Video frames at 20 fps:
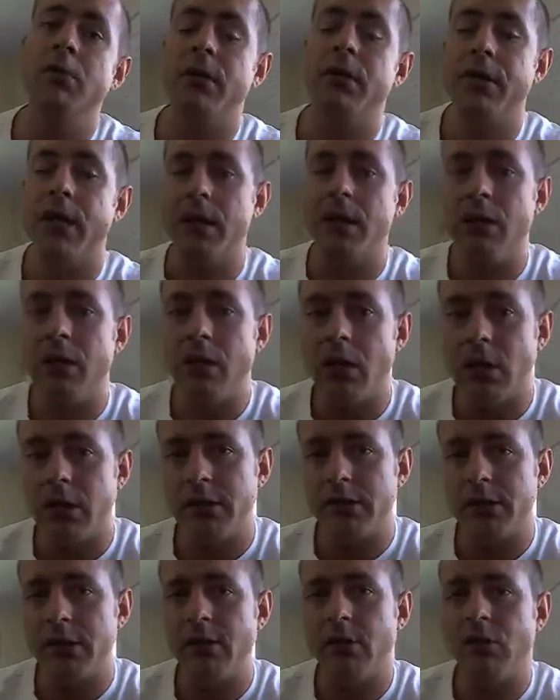but then lull
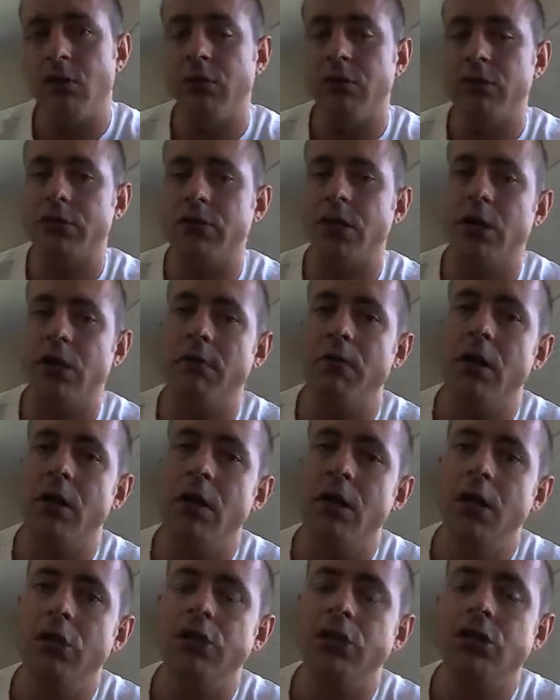us in the long term.
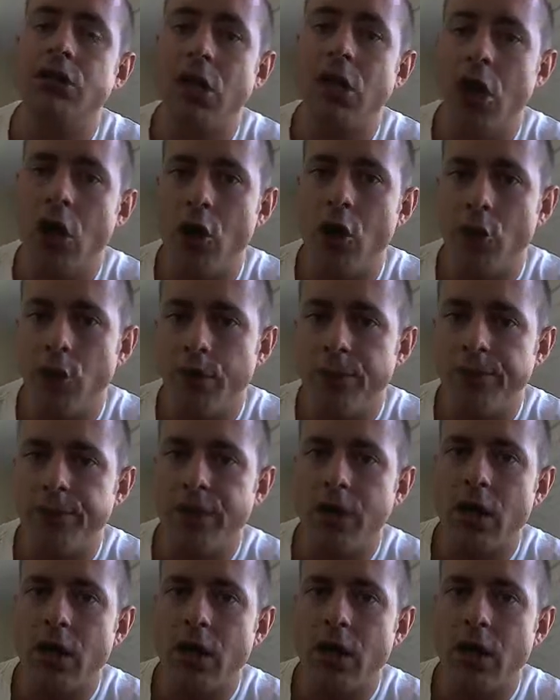So